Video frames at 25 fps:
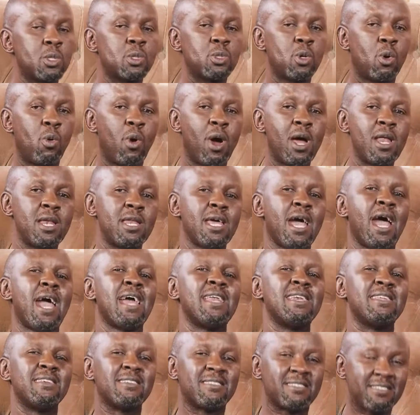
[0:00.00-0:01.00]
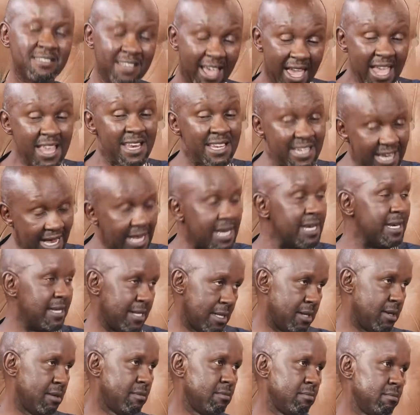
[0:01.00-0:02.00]
So one day I
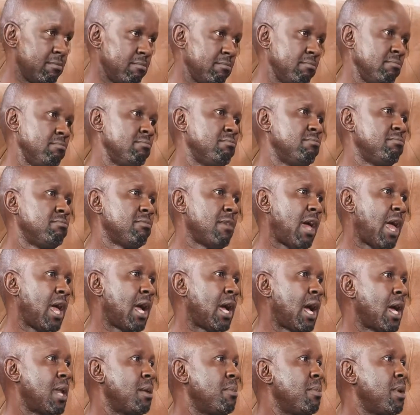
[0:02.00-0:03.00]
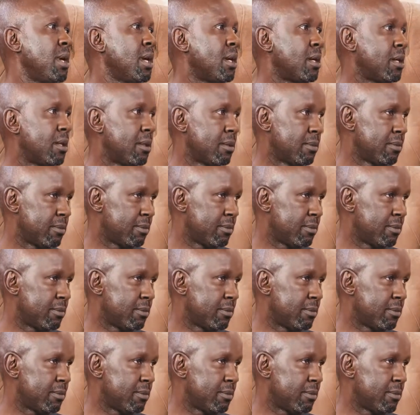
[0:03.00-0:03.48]
decided I can bake.